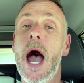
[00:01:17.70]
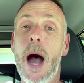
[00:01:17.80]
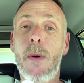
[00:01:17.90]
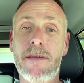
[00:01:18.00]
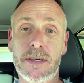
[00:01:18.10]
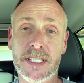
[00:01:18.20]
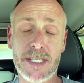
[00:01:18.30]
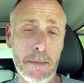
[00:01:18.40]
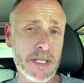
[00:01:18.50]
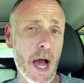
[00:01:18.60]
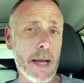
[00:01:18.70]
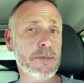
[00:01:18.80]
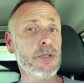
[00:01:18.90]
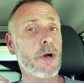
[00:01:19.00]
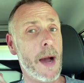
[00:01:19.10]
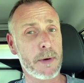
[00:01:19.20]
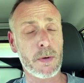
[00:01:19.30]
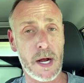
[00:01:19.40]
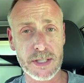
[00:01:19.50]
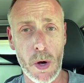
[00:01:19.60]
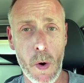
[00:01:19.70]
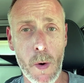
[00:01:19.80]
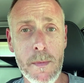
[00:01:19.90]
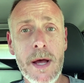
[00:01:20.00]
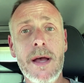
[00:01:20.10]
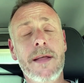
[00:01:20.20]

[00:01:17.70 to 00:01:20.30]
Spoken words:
However, sometimes you come across a home